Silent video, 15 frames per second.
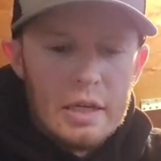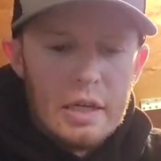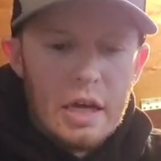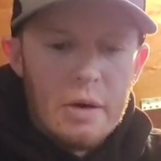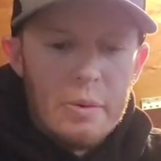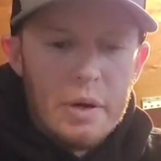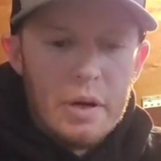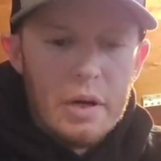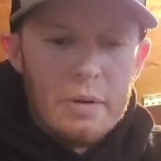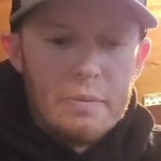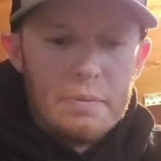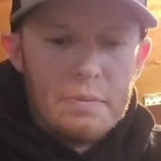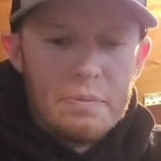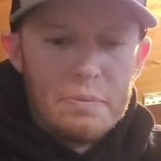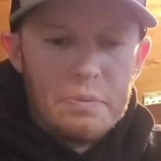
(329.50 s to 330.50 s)
coming up.
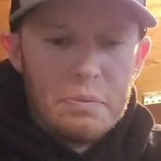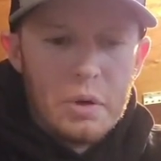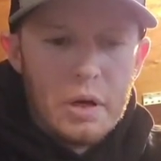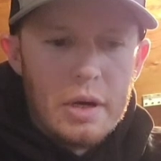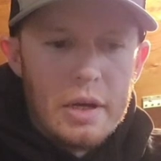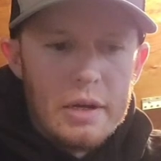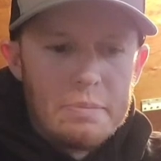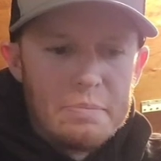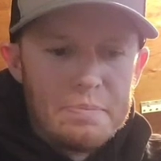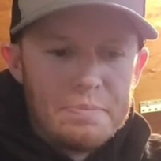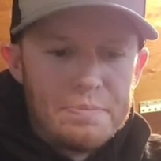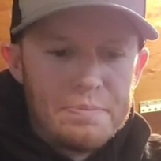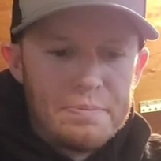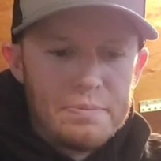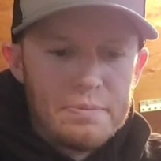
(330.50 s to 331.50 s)
But
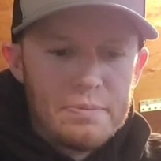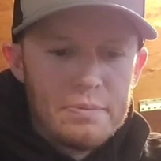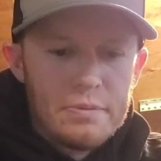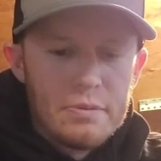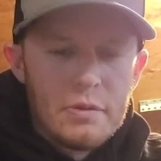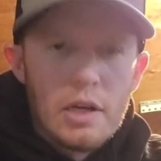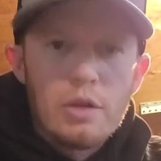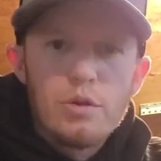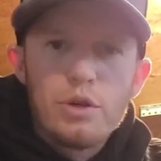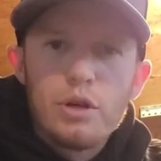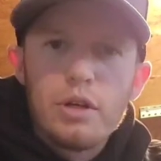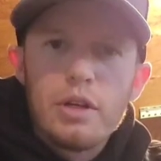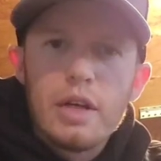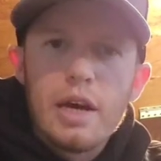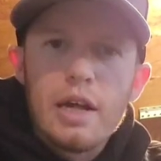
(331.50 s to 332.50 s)
that was a
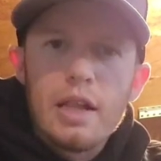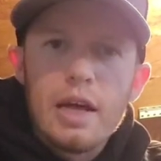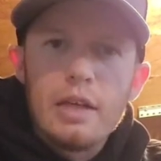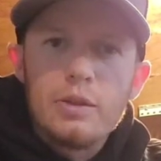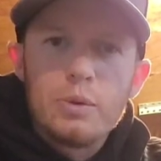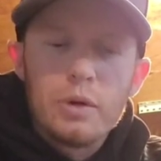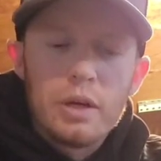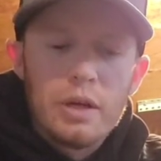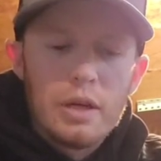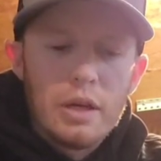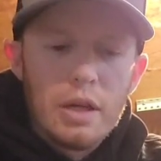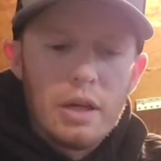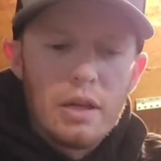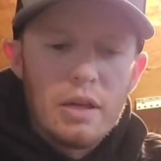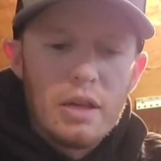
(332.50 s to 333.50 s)
good day last
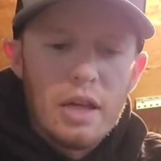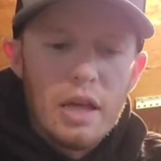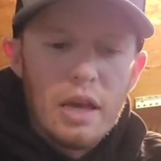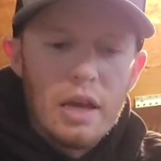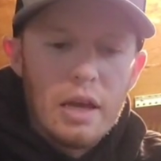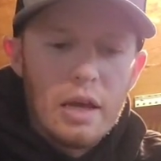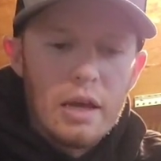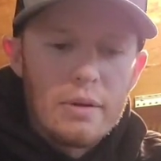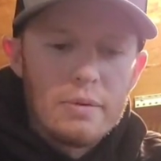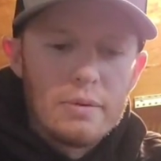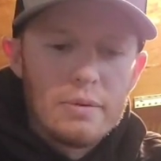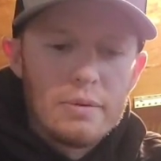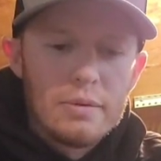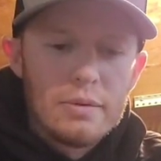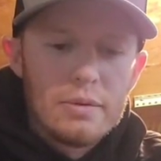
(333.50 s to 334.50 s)
weekend, and
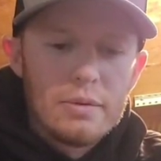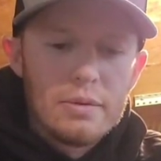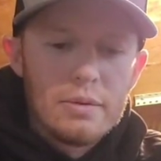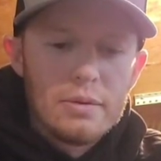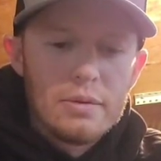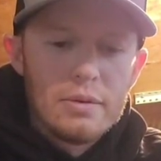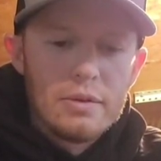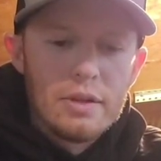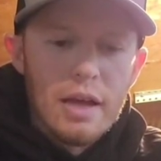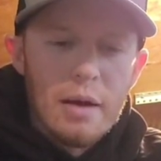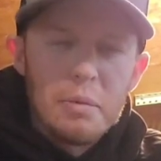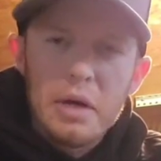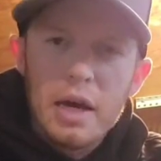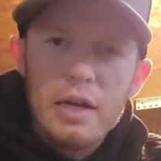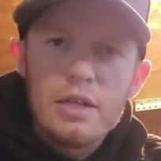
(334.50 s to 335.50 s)

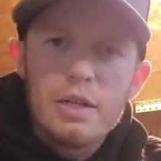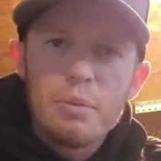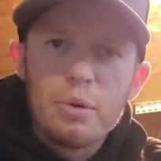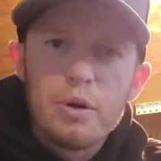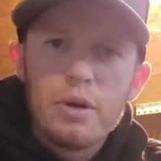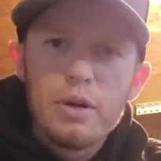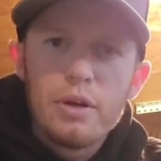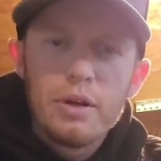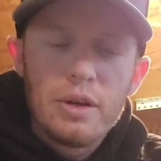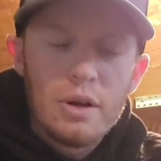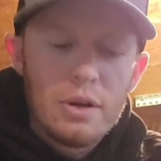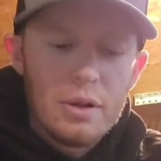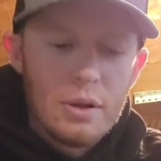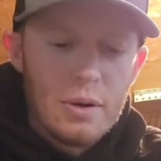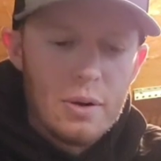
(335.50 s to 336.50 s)
I'm catching them pretty good
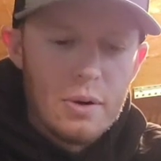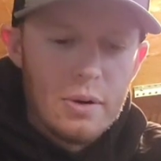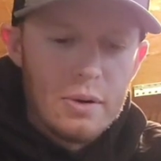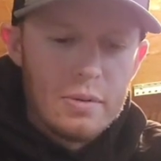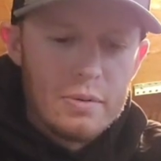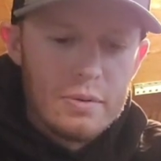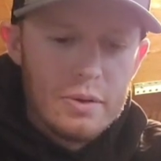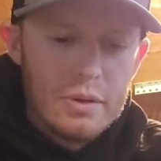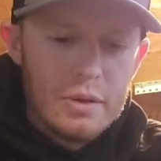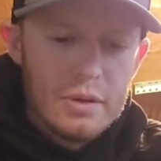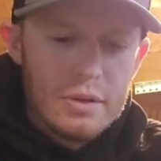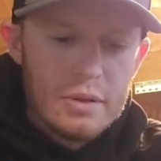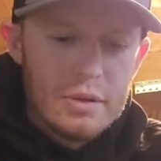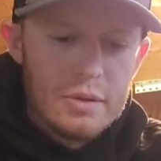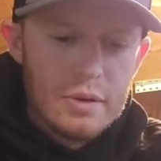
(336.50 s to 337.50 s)
on Laurel
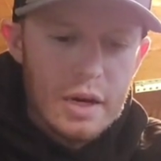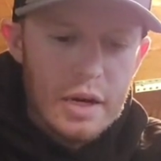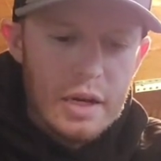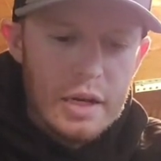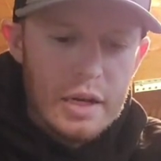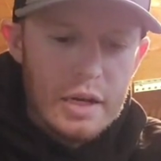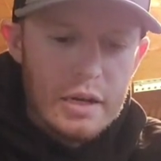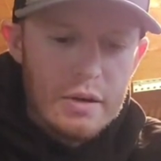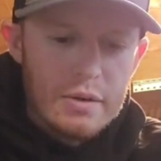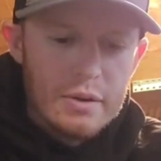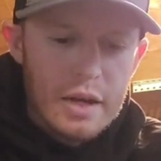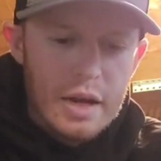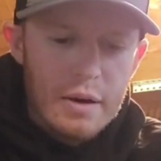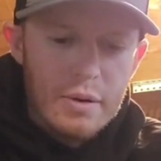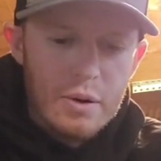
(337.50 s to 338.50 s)
right now.
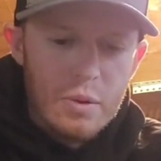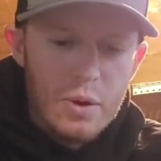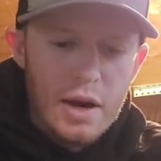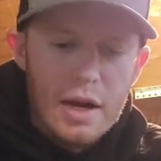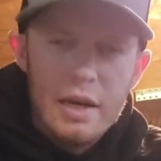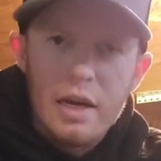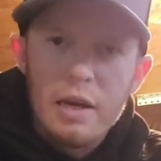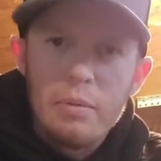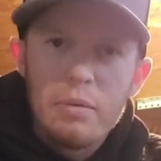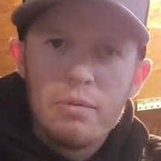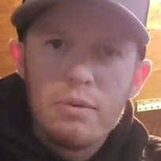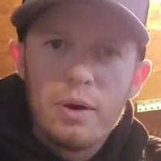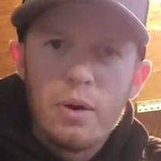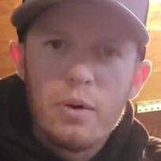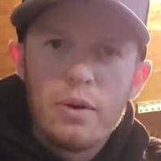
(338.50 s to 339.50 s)
I don't know why I keep
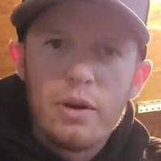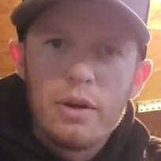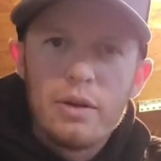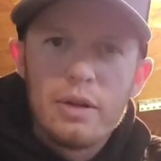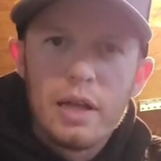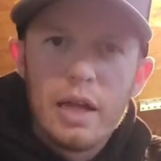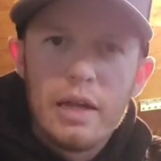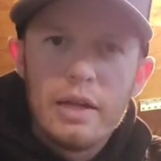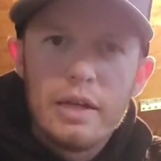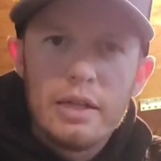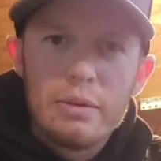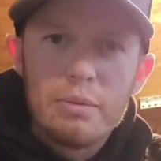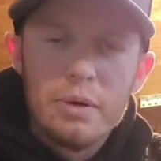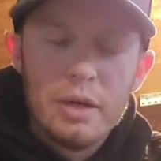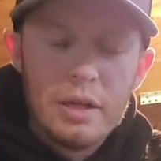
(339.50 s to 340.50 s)
going to other
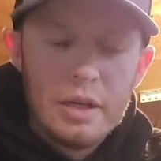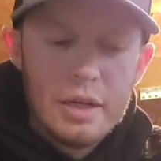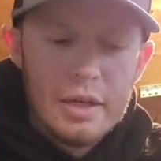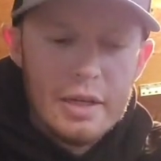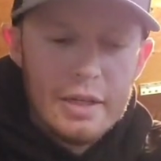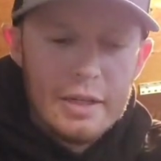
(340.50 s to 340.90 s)
lakes, but